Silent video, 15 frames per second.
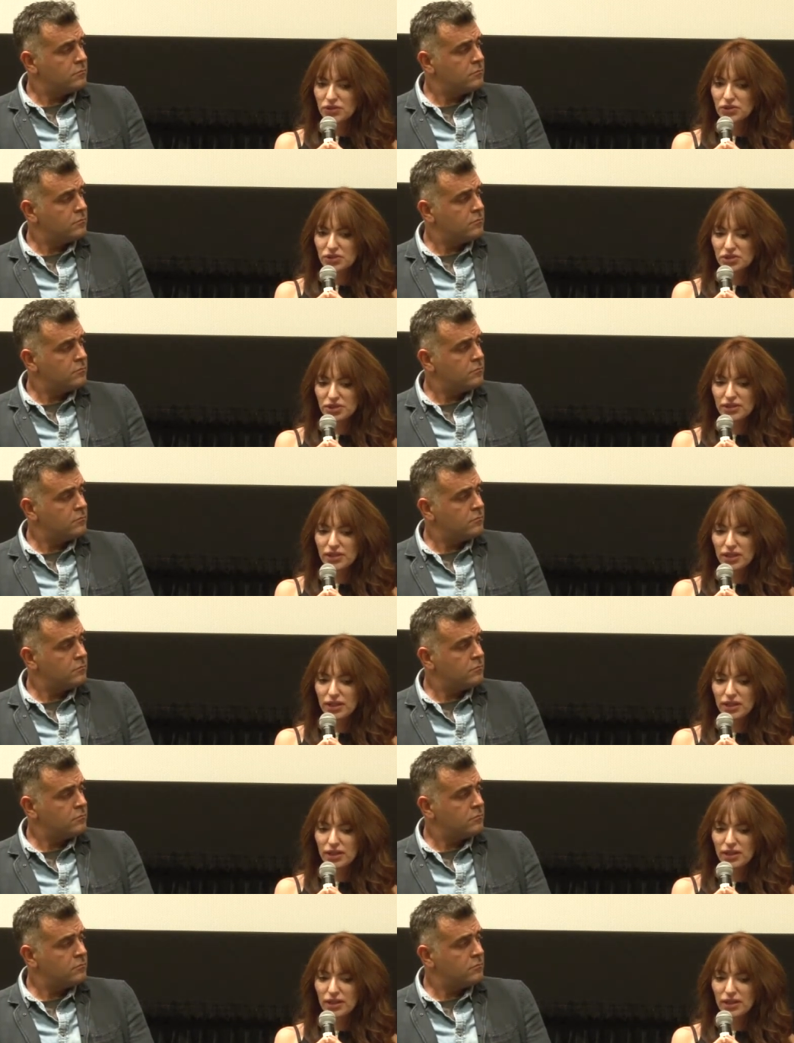Speaker 1: to
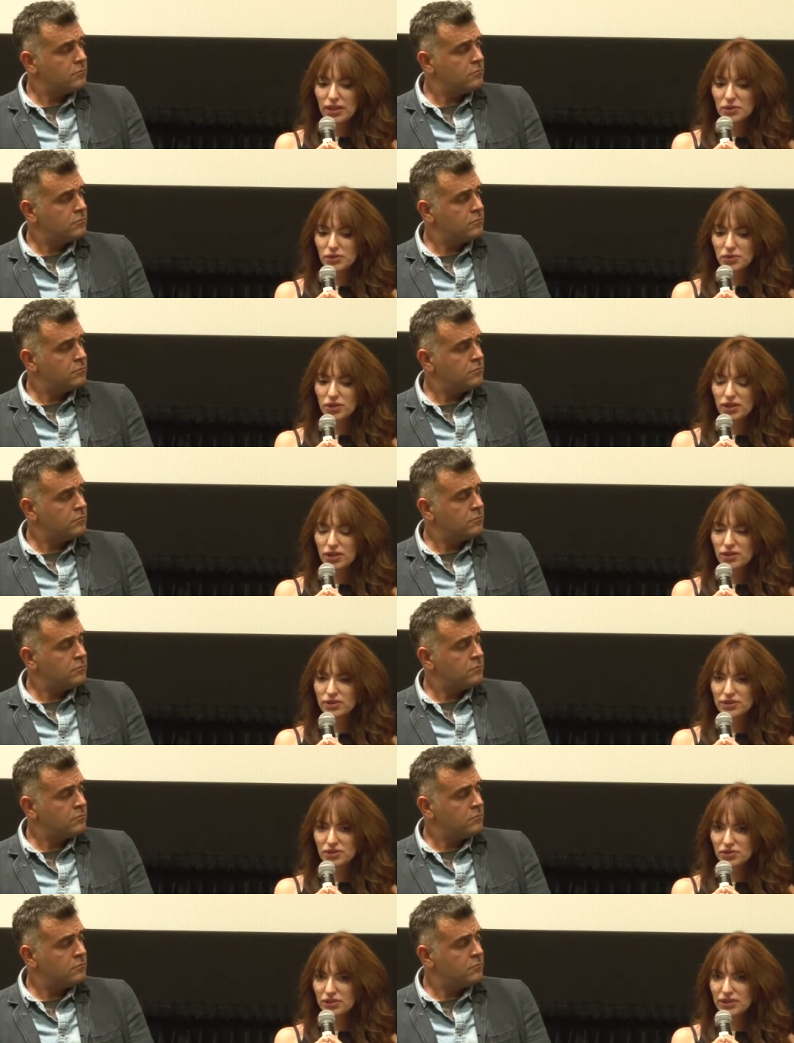Turkey and I was walking
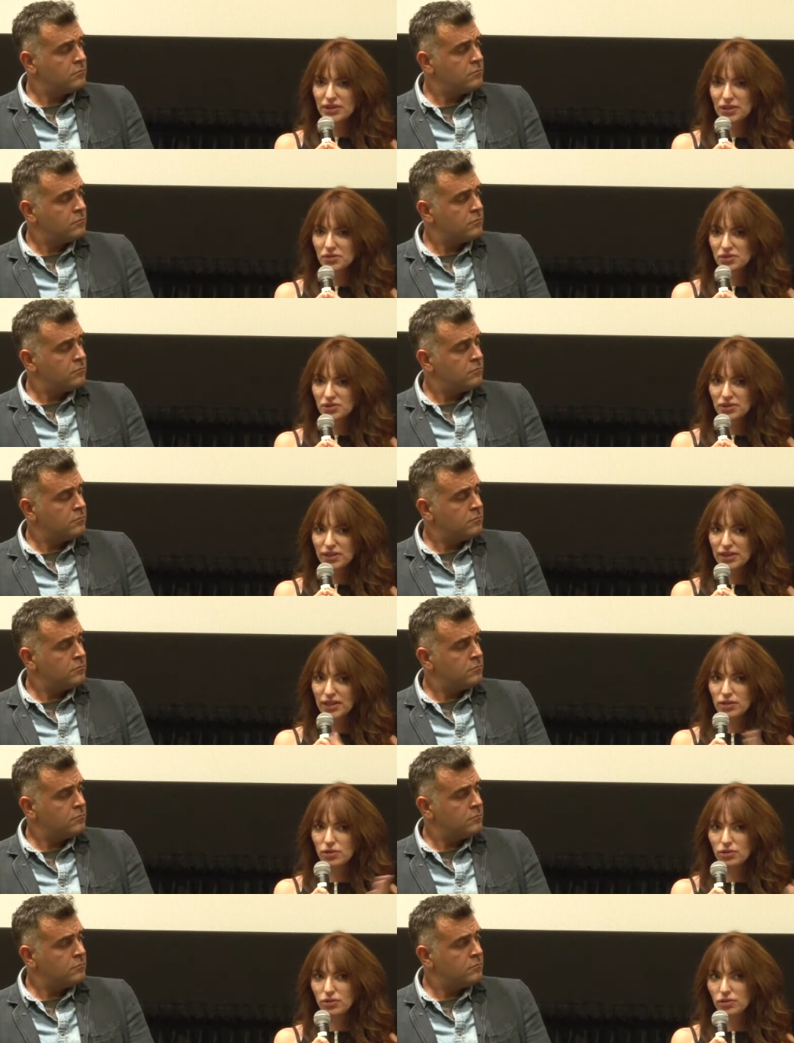on the street and I was looking
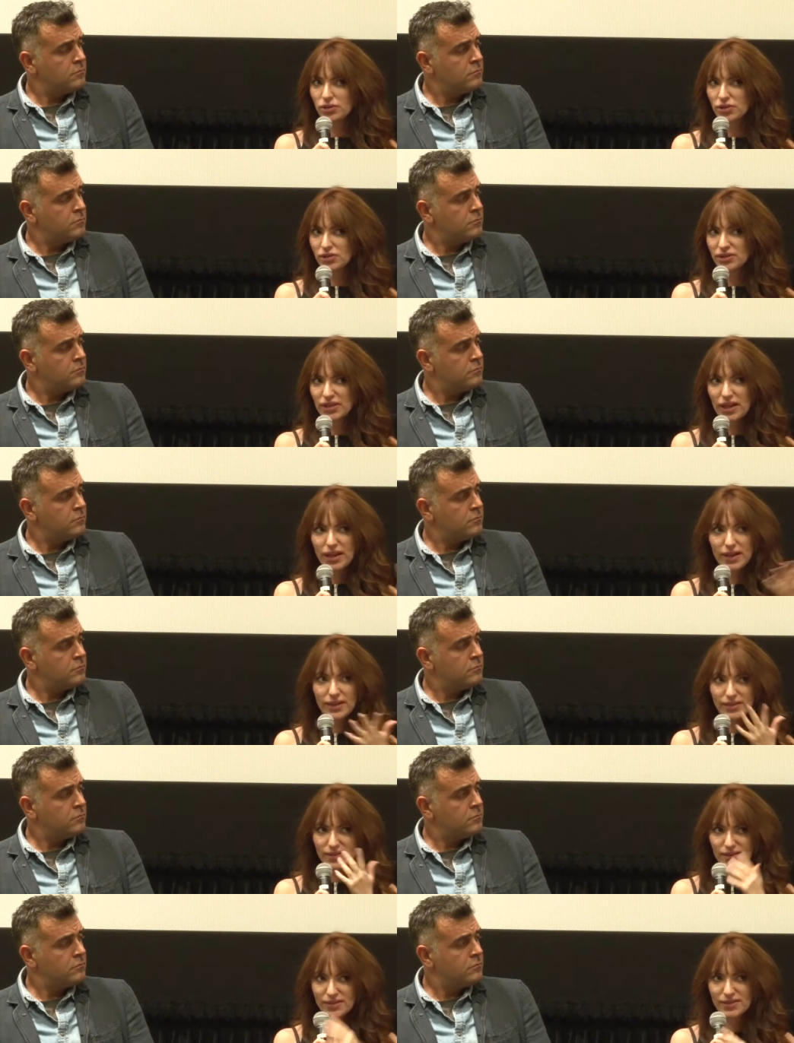at all those
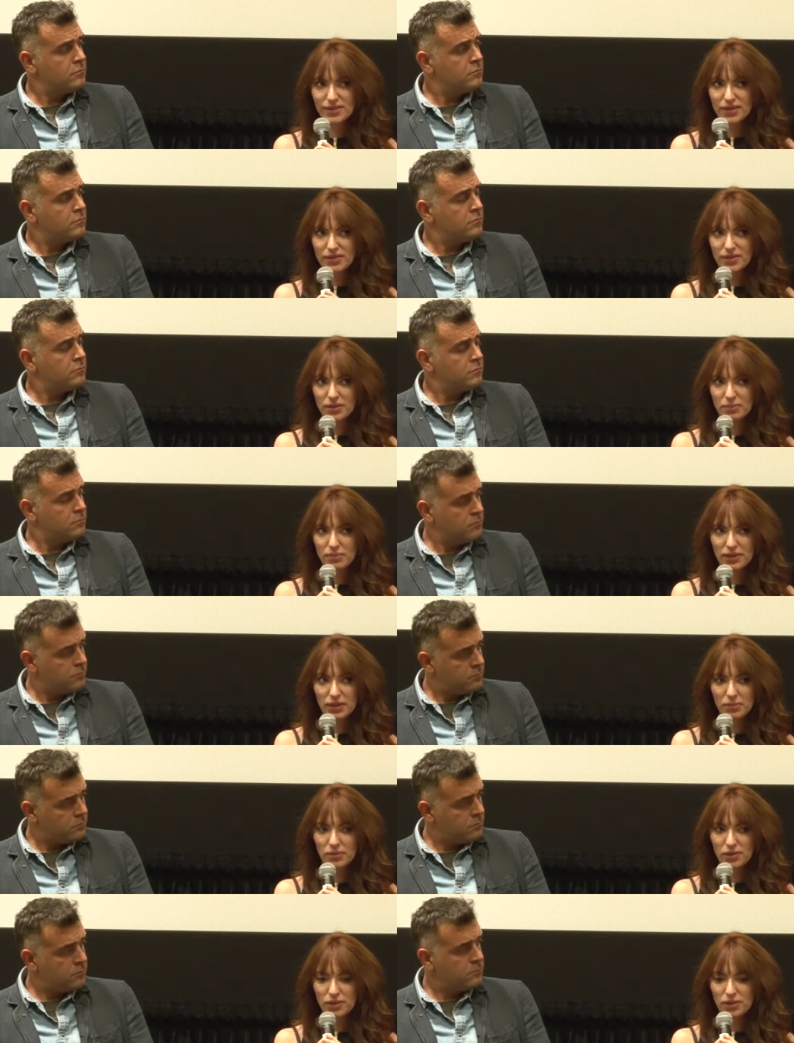eyes of the
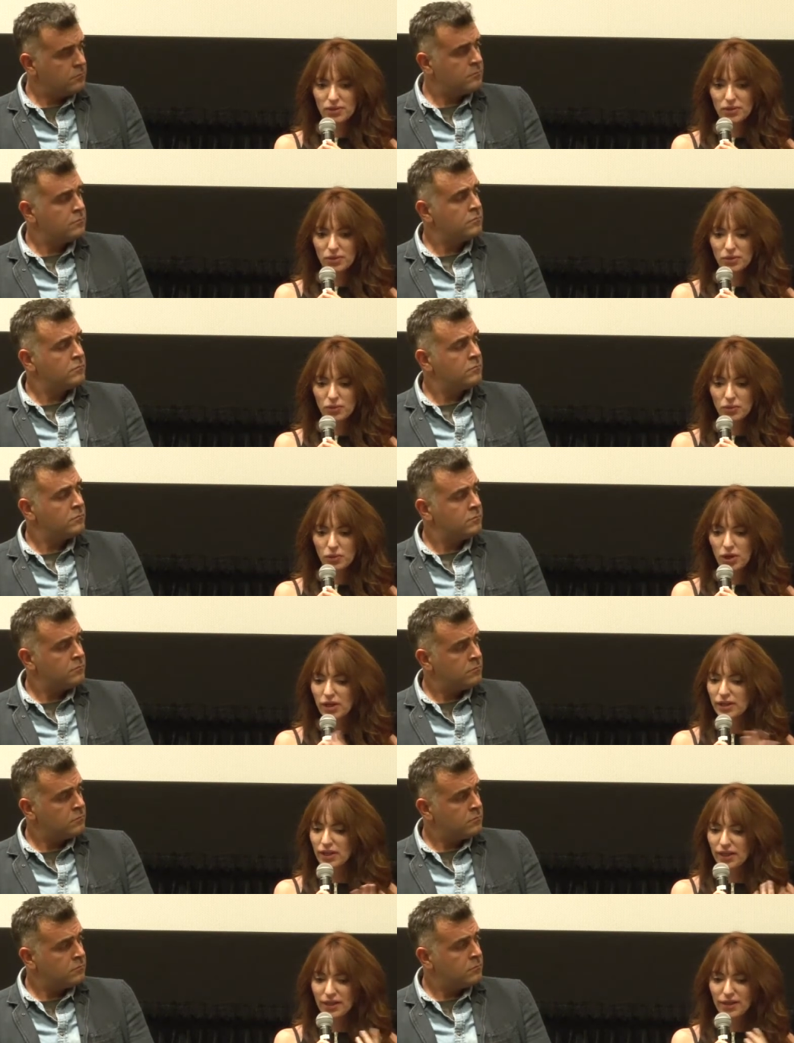people
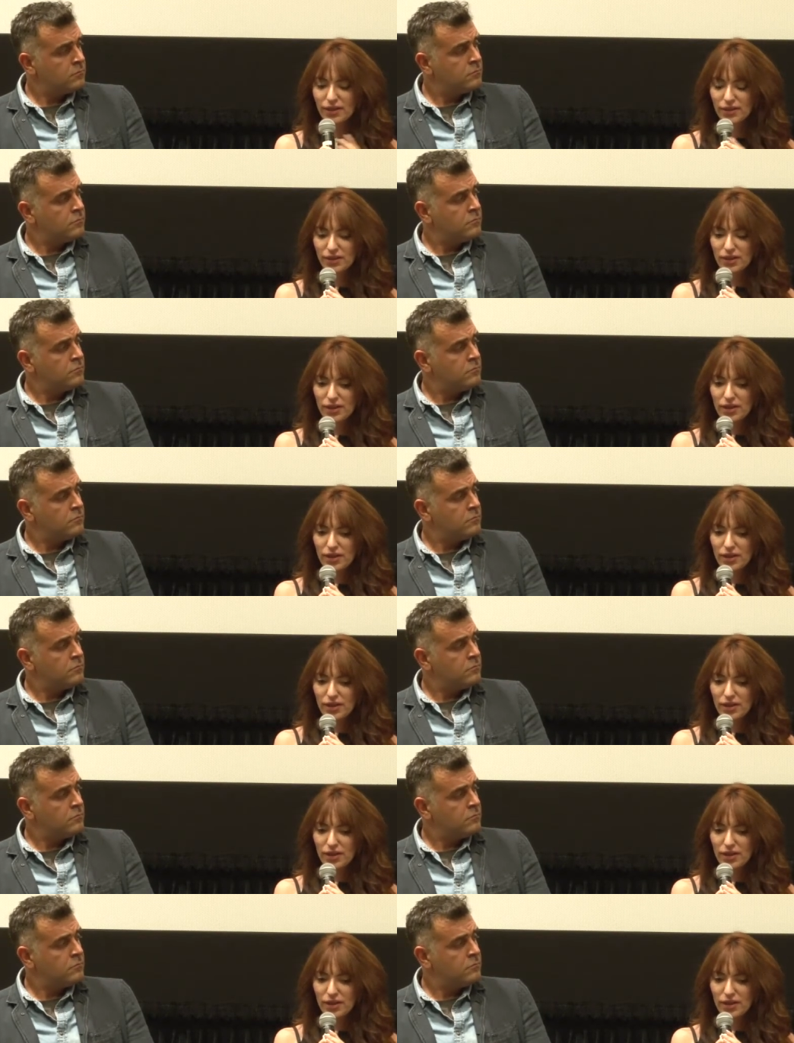walking,